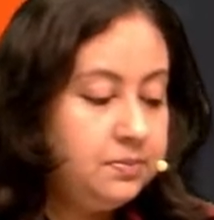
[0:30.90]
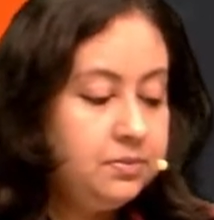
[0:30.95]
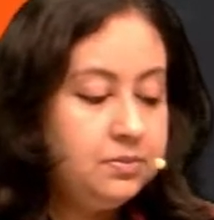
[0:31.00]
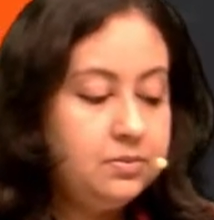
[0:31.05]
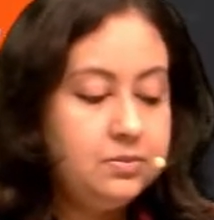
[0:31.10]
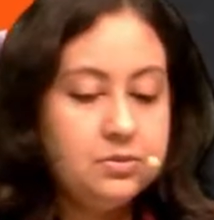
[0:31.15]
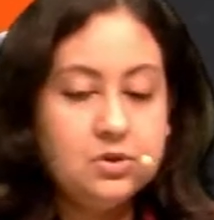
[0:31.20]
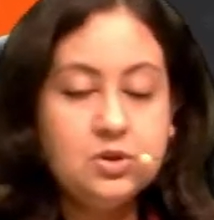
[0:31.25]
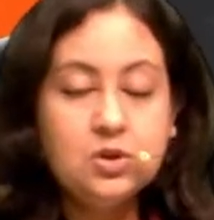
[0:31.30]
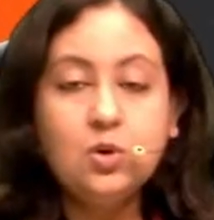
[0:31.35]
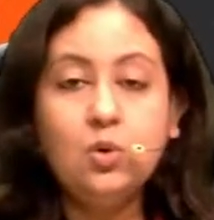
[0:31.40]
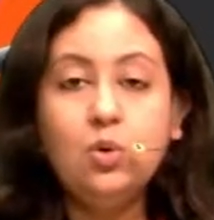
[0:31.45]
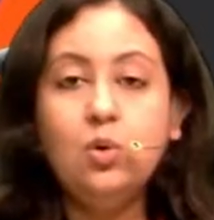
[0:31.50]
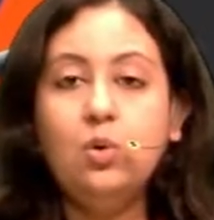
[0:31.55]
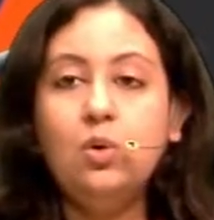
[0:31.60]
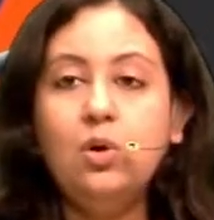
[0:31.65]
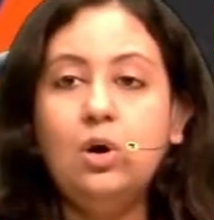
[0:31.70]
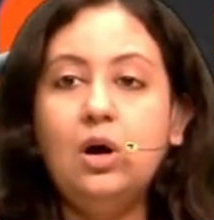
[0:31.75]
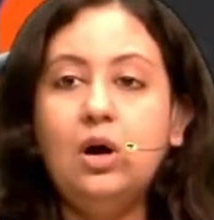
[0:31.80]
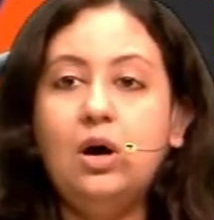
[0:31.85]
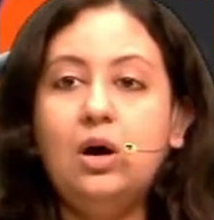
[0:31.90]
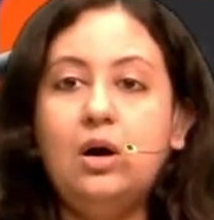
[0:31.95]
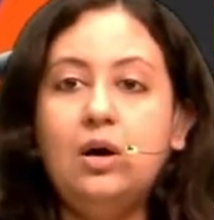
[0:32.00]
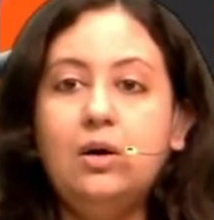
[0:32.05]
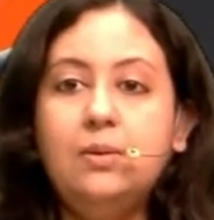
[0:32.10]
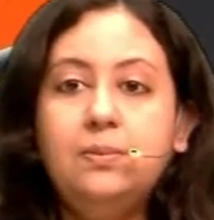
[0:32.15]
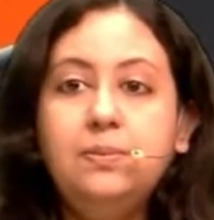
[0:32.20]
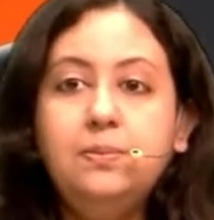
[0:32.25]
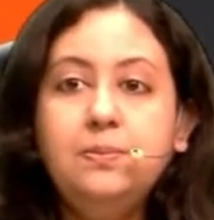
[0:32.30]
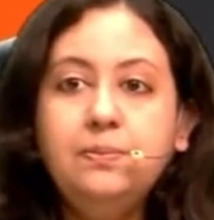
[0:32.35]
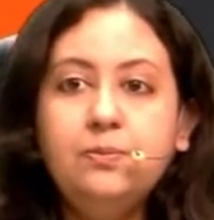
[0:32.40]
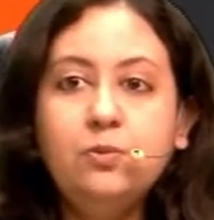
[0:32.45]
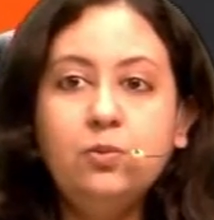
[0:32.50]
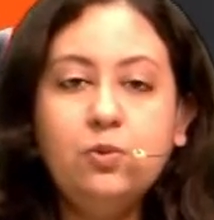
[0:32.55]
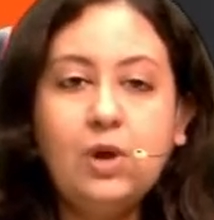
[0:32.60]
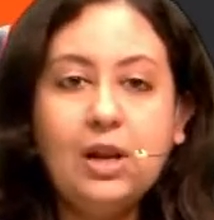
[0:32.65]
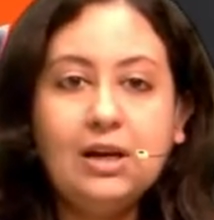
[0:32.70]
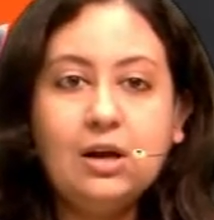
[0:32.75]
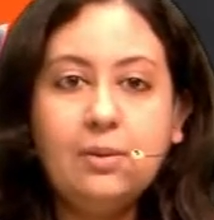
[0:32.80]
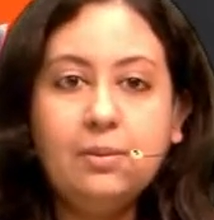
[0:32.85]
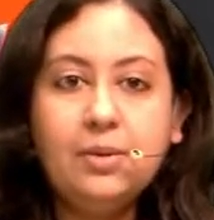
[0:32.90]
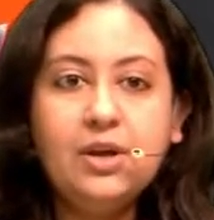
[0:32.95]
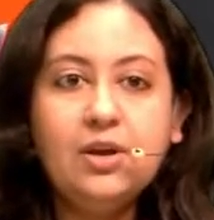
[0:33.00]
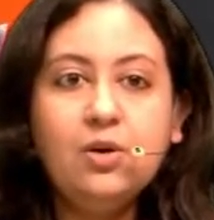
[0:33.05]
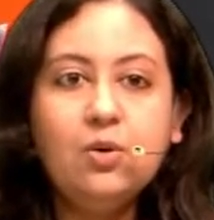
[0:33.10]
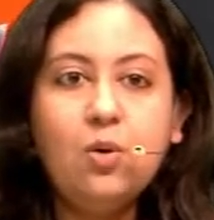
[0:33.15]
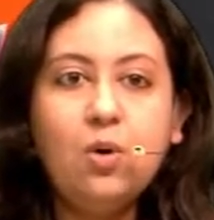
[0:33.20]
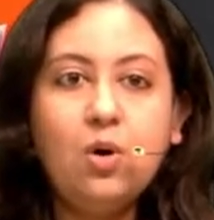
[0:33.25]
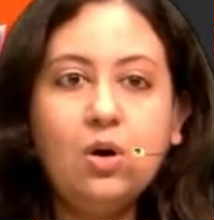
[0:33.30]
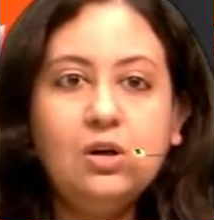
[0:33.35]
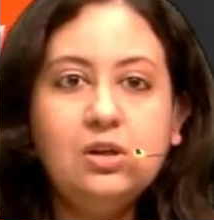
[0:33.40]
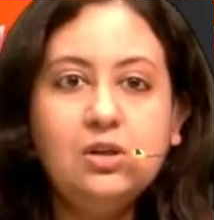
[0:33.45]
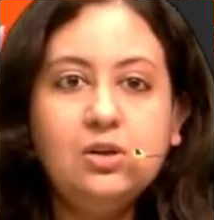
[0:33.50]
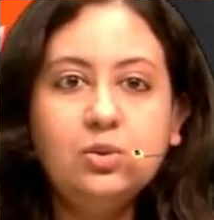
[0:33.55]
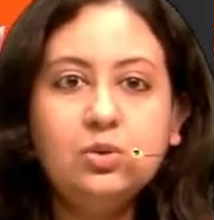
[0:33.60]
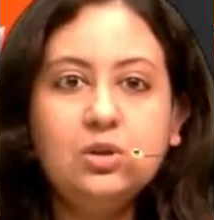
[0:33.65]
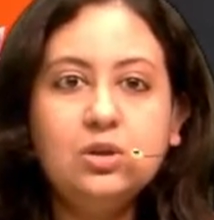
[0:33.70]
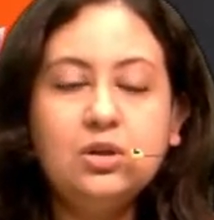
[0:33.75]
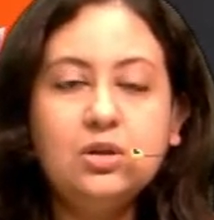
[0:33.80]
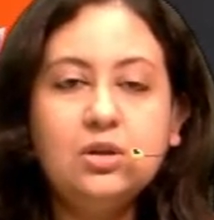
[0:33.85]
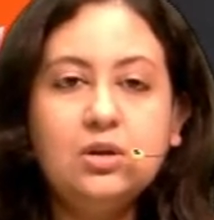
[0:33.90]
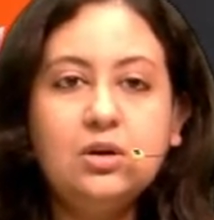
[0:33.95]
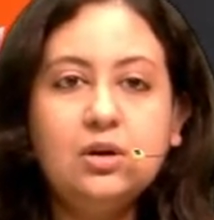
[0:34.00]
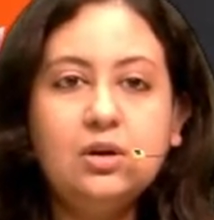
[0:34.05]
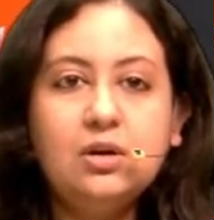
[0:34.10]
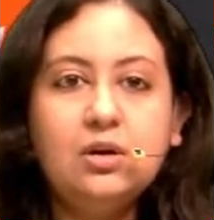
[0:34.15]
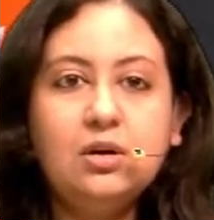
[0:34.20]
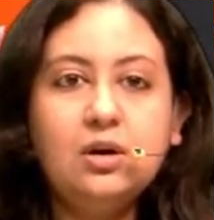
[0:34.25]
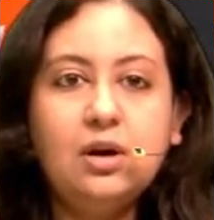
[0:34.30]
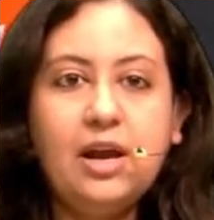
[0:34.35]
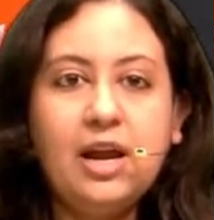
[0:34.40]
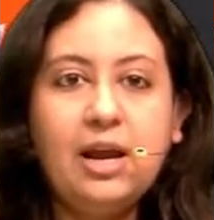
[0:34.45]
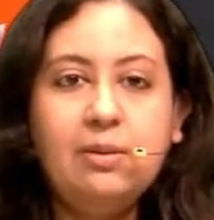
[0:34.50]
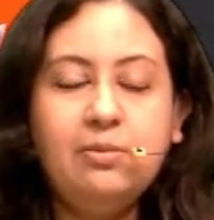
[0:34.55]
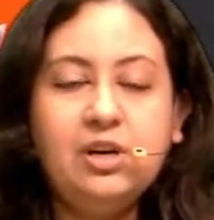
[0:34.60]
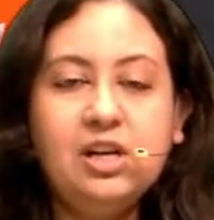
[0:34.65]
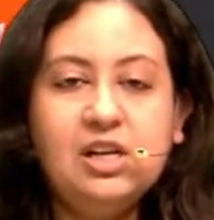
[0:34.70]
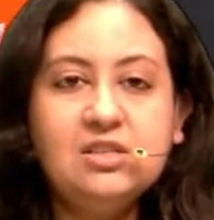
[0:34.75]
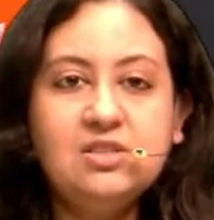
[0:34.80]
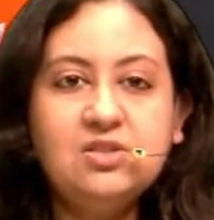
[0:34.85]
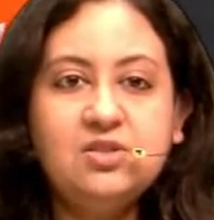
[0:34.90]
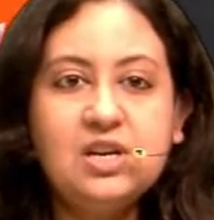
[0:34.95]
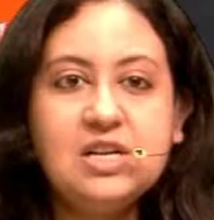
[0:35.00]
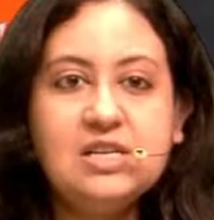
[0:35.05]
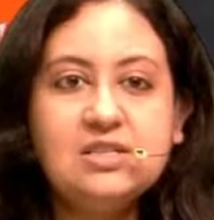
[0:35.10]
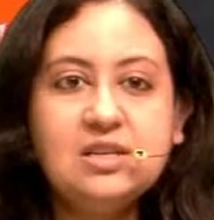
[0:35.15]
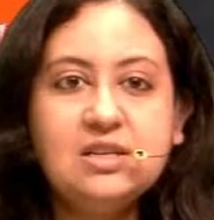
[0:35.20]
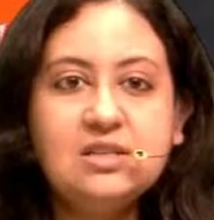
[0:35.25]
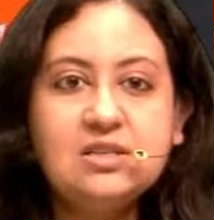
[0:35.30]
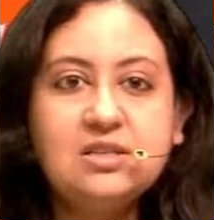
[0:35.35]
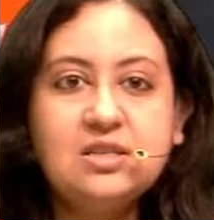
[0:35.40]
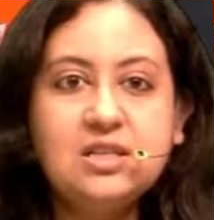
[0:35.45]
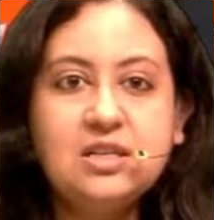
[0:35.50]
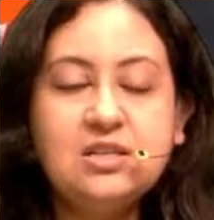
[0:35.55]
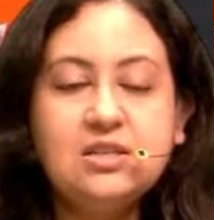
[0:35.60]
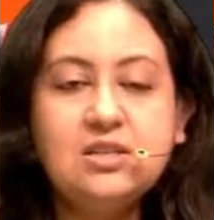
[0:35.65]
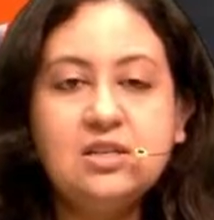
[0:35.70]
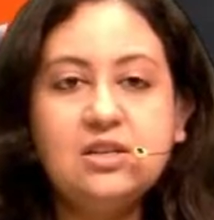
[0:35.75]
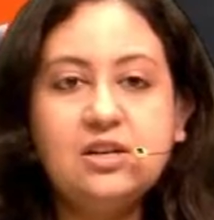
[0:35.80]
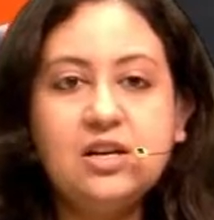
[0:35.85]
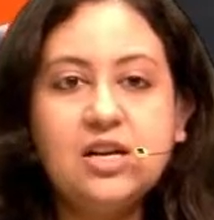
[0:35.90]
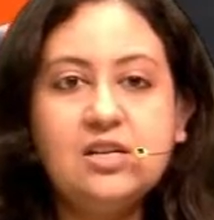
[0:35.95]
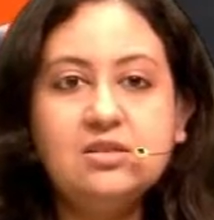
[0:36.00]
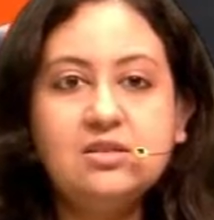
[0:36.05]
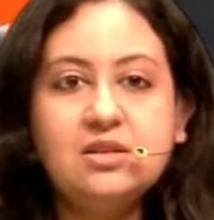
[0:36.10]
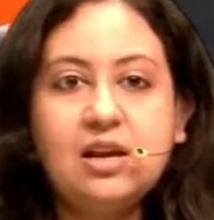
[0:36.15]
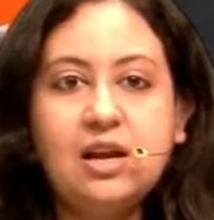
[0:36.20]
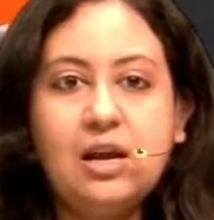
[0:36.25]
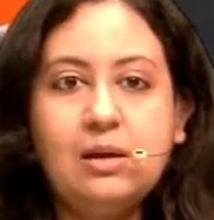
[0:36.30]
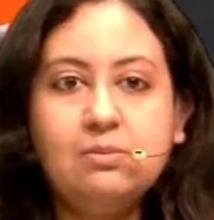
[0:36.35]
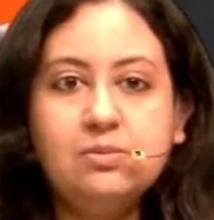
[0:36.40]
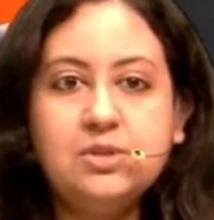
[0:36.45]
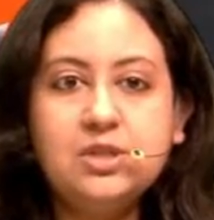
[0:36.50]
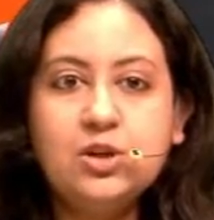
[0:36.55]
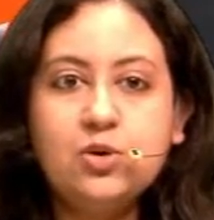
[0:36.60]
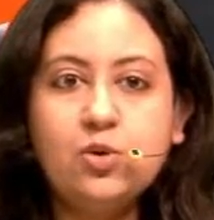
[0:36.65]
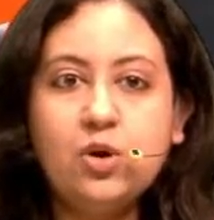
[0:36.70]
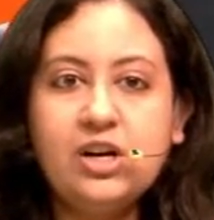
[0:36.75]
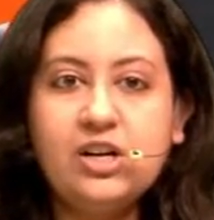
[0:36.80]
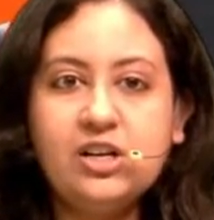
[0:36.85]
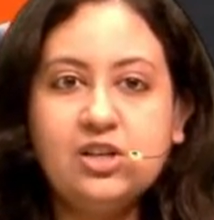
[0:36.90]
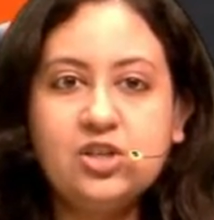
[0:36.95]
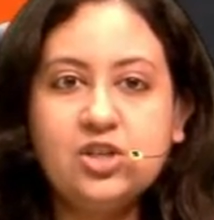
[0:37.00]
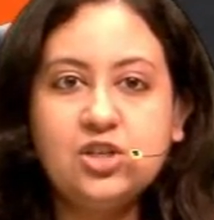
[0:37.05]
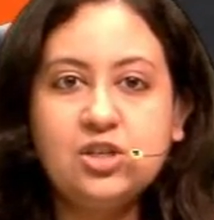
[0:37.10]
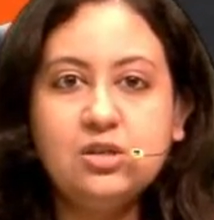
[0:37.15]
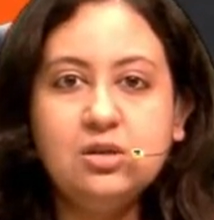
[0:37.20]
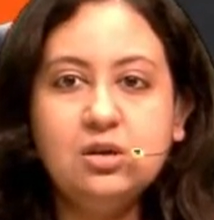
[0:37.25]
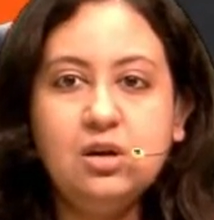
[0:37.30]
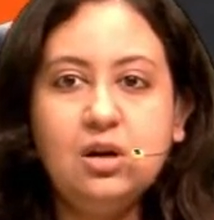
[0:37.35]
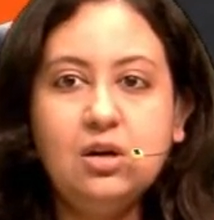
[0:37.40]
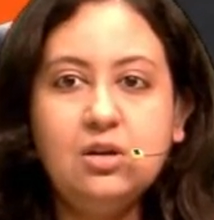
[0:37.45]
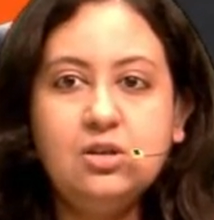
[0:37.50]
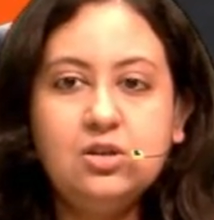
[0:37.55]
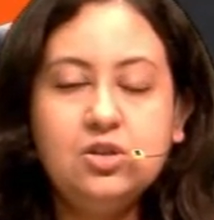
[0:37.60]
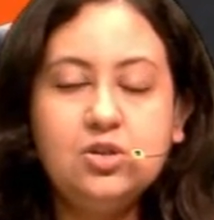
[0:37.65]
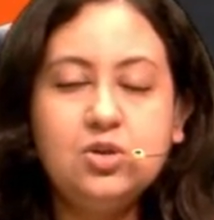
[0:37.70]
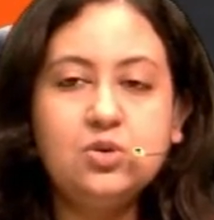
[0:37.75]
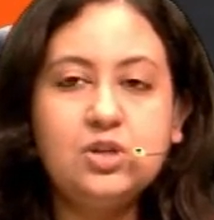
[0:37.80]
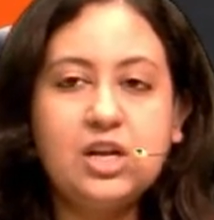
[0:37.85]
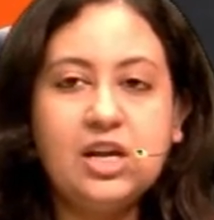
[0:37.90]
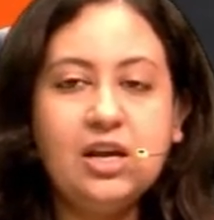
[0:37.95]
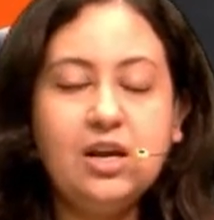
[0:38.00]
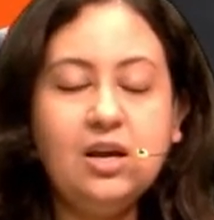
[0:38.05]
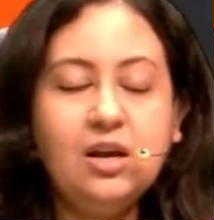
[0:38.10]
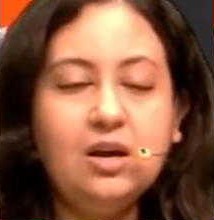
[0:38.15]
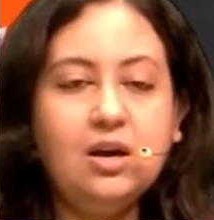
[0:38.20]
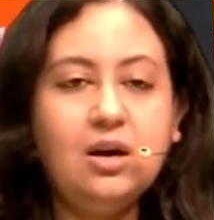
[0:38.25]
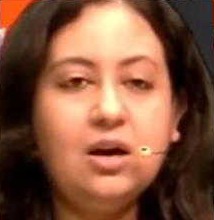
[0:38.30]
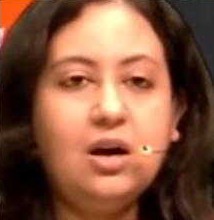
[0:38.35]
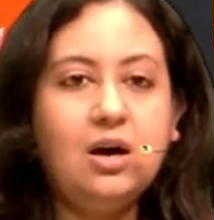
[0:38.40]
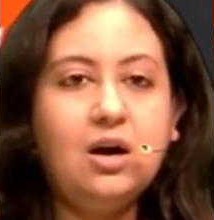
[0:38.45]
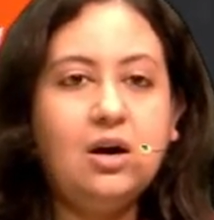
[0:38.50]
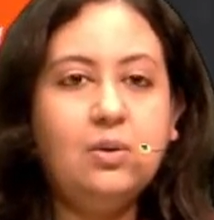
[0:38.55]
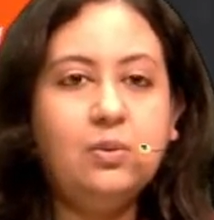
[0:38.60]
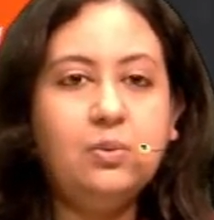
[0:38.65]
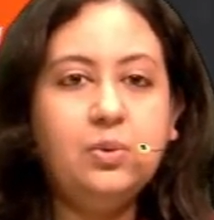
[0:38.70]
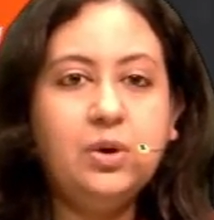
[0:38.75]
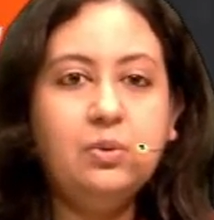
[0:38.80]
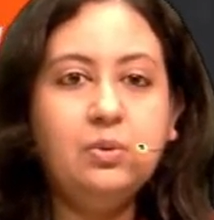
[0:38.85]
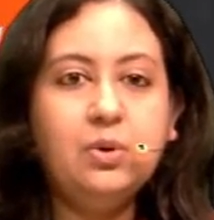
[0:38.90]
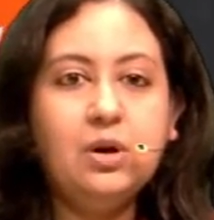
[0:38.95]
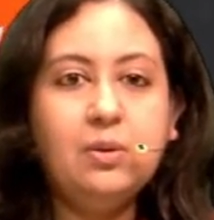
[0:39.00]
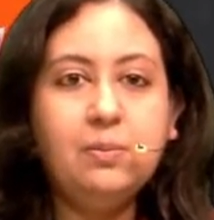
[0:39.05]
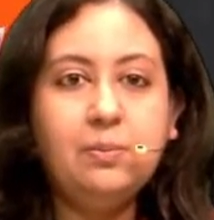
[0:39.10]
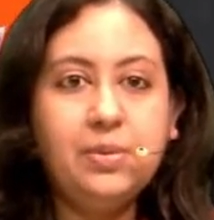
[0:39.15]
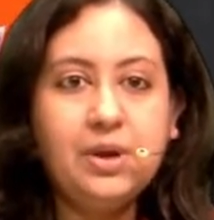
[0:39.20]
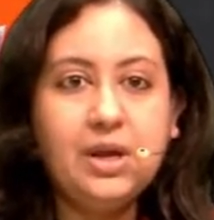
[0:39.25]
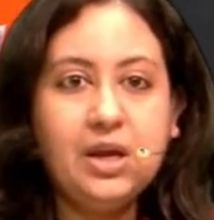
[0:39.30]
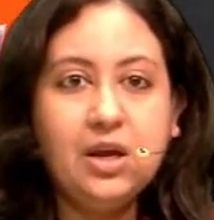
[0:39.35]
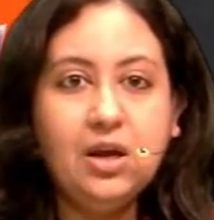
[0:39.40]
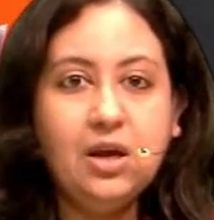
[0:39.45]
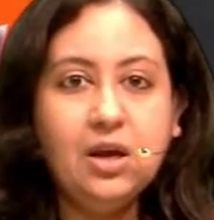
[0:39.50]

So, welcoming you all to the MDS 360 degrees MCQ edition. Today, we will be